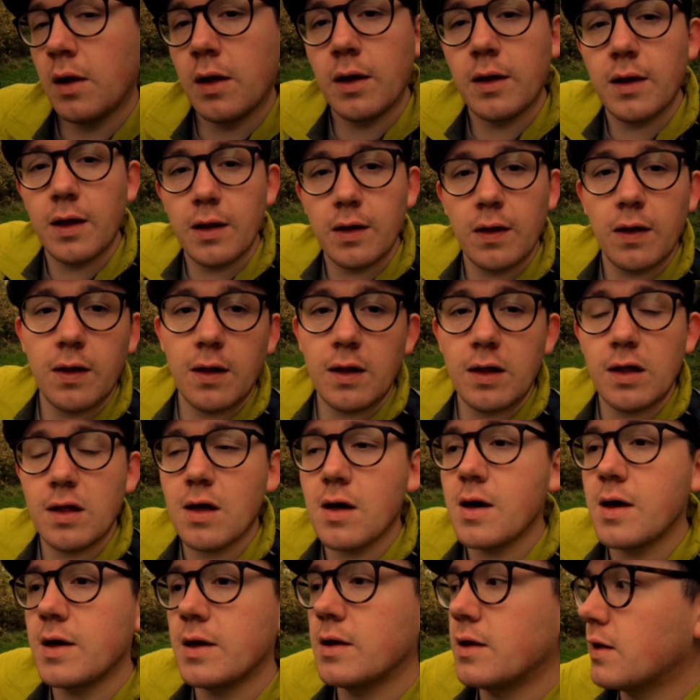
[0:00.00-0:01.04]
and then to this
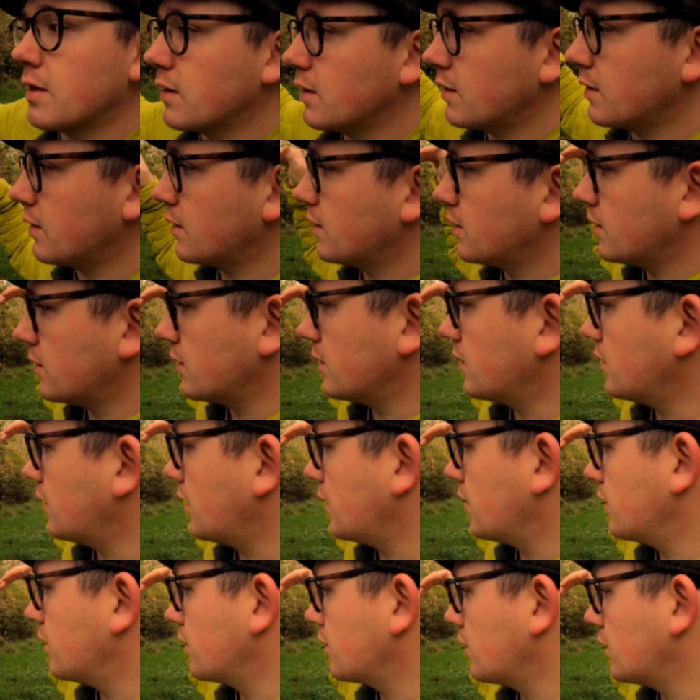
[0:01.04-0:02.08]
side
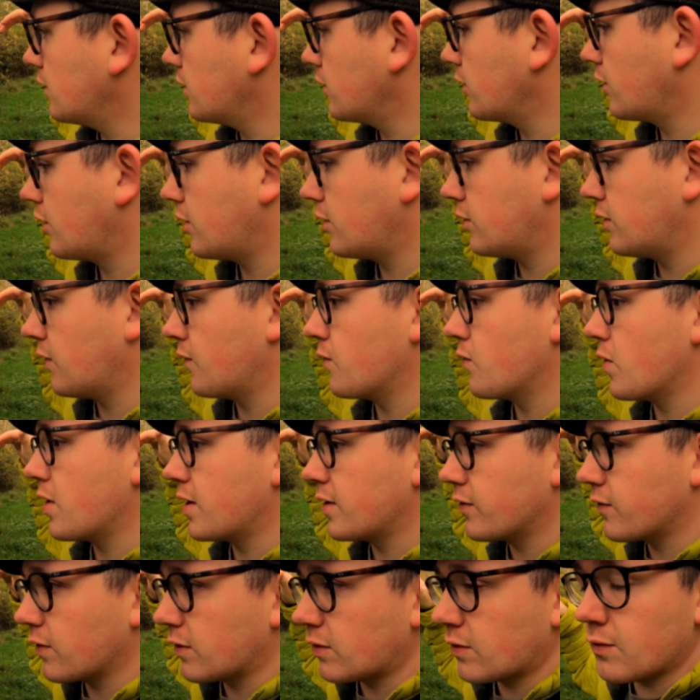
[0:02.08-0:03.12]
the
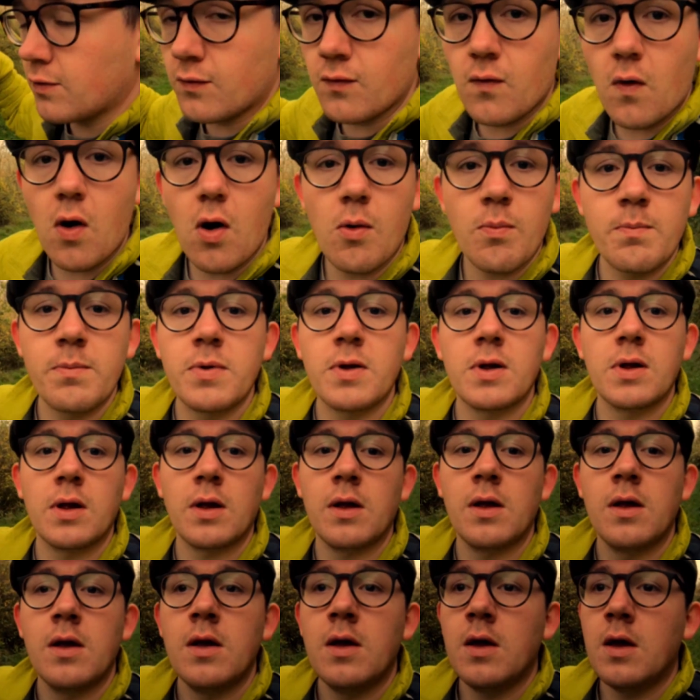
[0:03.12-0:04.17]
terrain just drops.
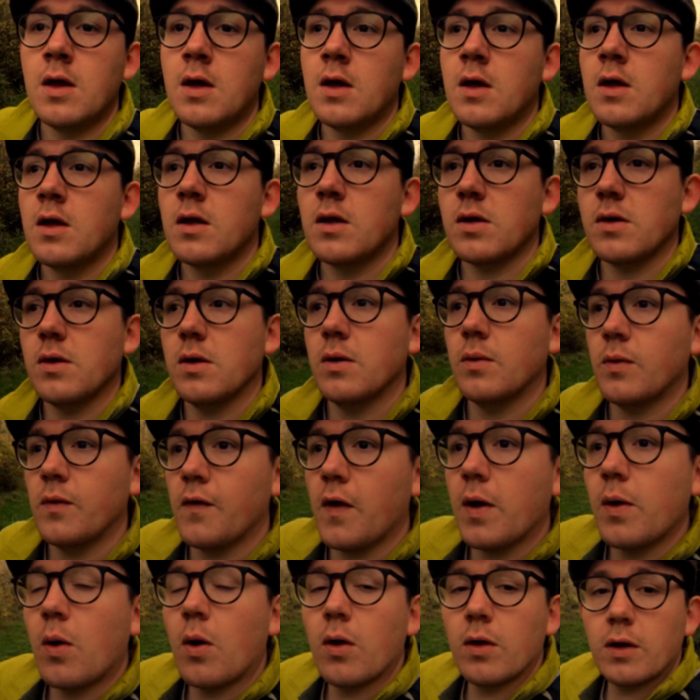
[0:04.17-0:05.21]
So
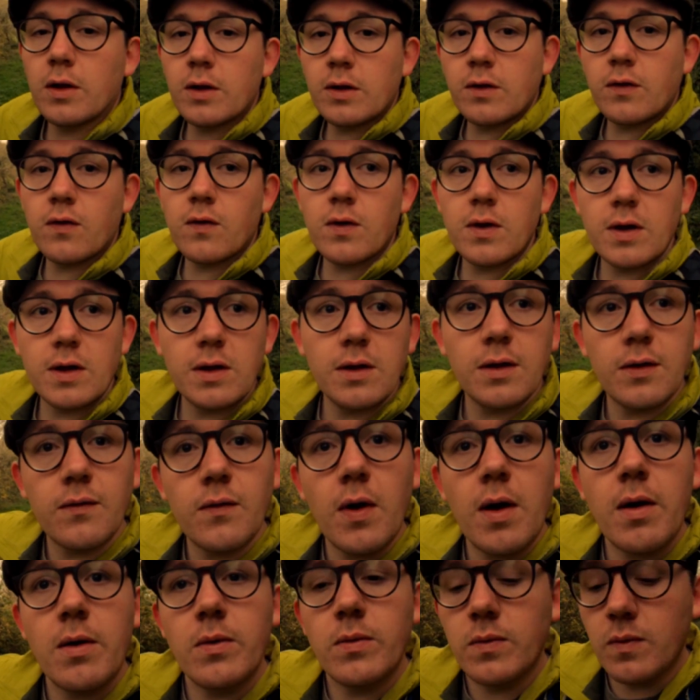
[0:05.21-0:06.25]
without all these trees
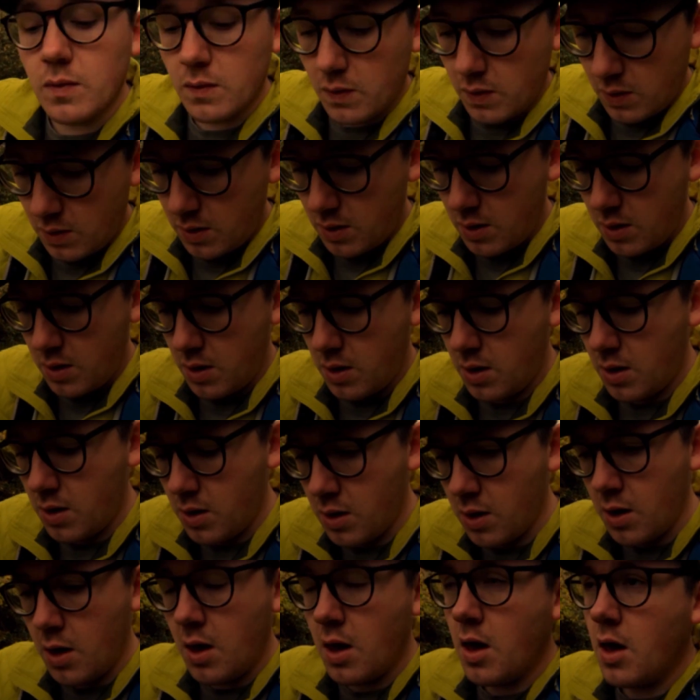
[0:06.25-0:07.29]
around,
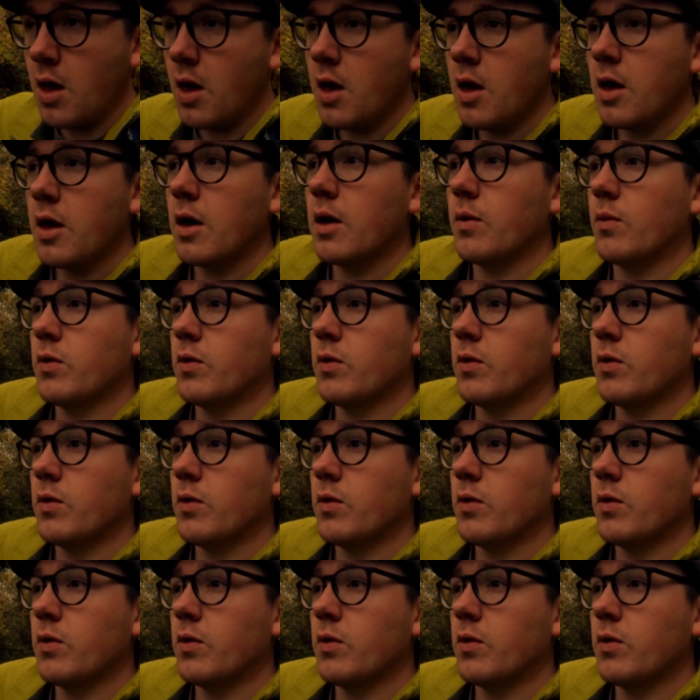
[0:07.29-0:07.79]
it